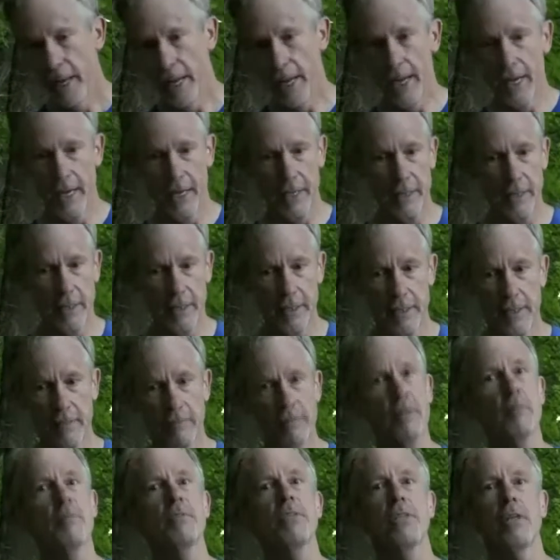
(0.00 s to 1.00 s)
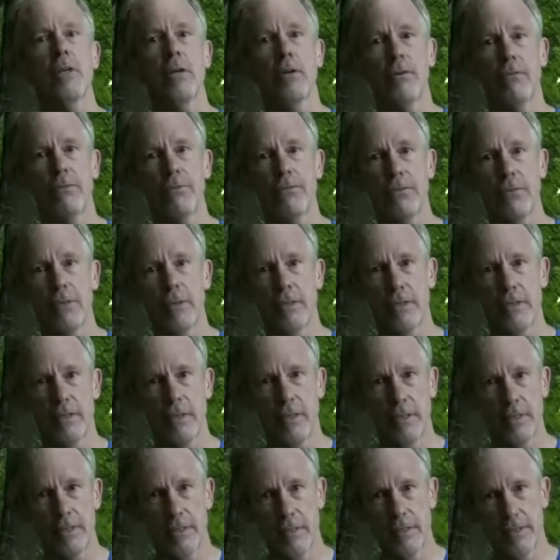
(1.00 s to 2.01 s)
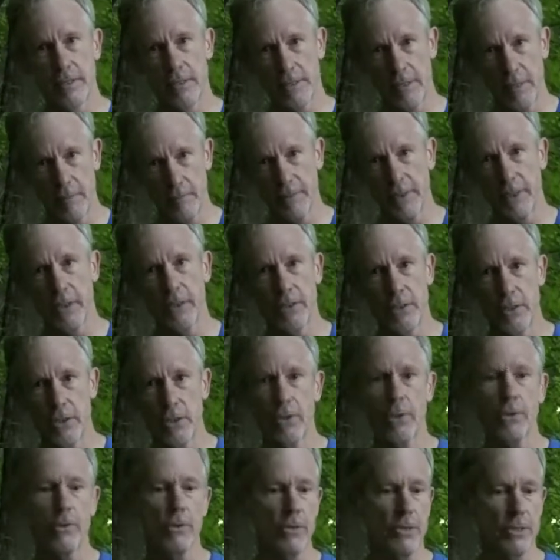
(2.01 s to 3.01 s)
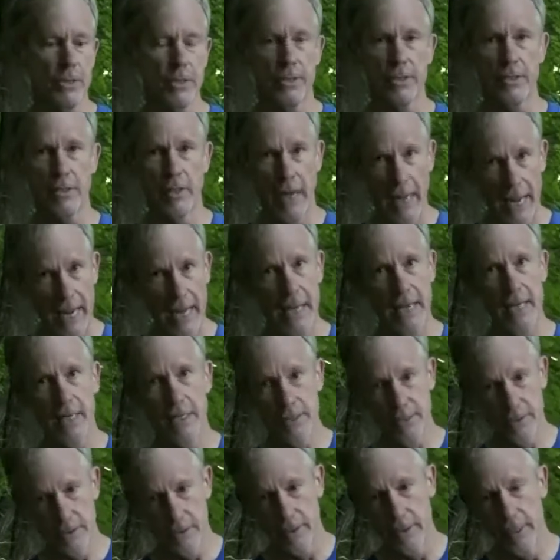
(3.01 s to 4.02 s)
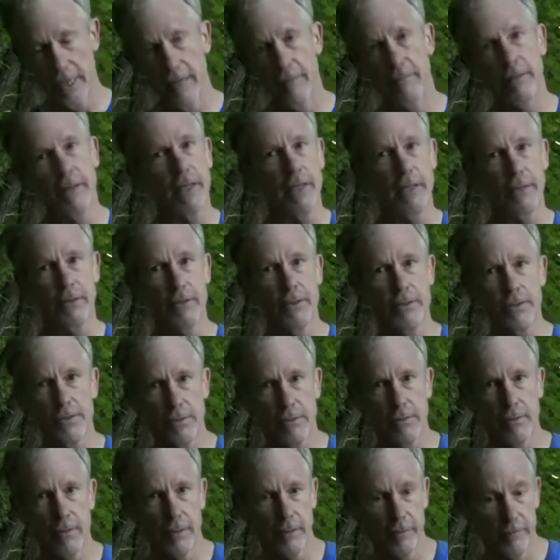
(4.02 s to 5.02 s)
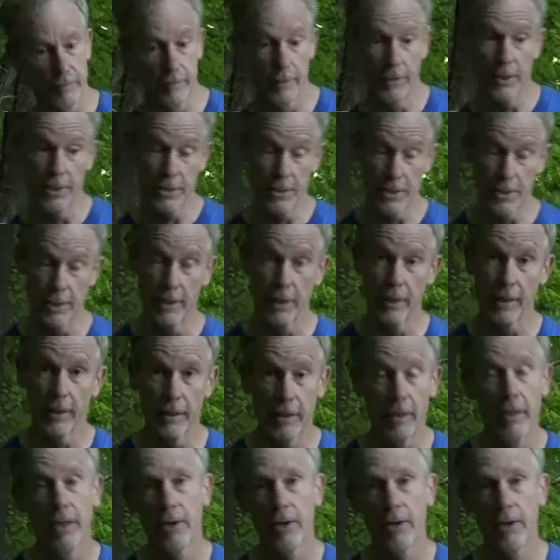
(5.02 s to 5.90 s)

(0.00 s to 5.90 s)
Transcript: and give themselves something to use as an aid as they navigate this very scenic and